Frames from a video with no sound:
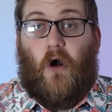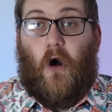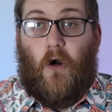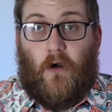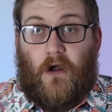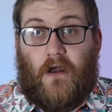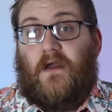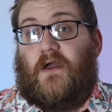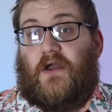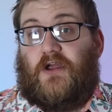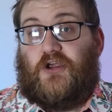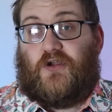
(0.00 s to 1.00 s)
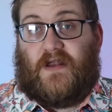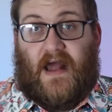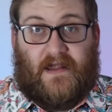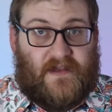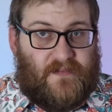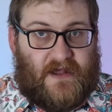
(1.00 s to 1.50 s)
or you can
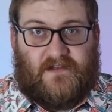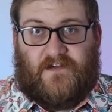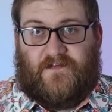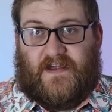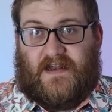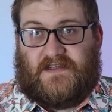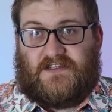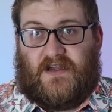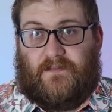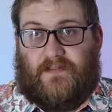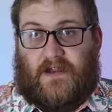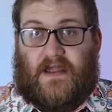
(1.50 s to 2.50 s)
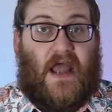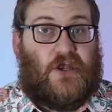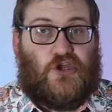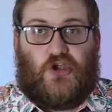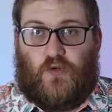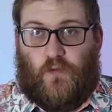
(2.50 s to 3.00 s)
hand it back to the finance company and
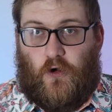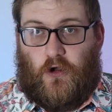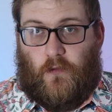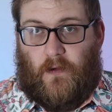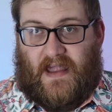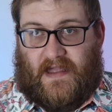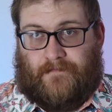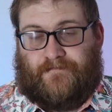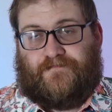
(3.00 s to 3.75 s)
you can walk away.